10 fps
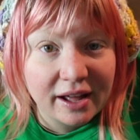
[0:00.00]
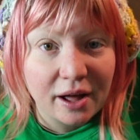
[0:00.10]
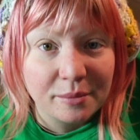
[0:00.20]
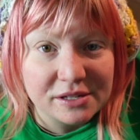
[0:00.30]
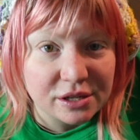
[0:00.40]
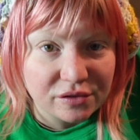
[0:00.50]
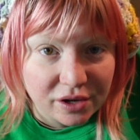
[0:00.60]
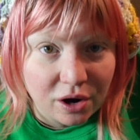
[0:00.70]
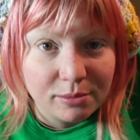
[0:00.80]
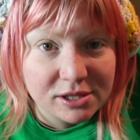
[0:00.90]
got myself a
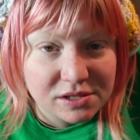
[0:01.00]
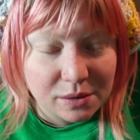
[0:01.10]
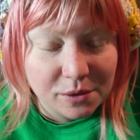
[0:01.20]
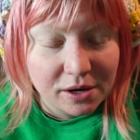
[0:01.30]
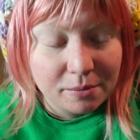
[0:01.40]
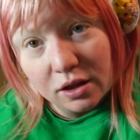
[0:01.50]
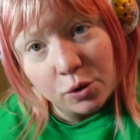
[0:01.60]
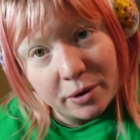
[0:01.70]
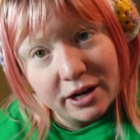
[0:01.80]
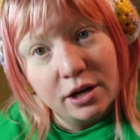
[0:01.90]
garment steamer. You
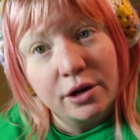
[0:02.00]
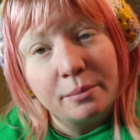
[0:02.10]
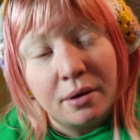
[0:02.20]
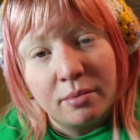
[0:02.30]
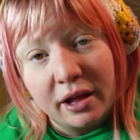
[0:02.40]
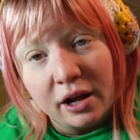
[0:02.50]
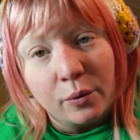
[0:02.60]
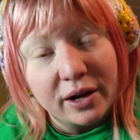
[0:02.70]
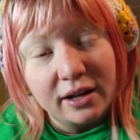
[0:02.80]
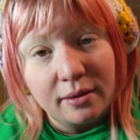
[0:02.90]
might hear it bubbling
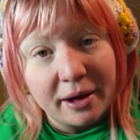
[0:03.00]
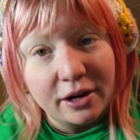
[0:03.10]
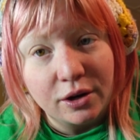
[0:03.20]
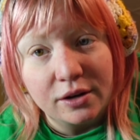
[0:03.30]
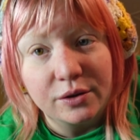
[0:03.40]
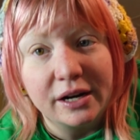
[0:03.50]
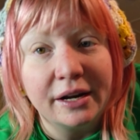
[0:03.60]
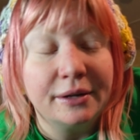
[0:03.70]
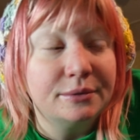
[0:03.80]
away in the background right now.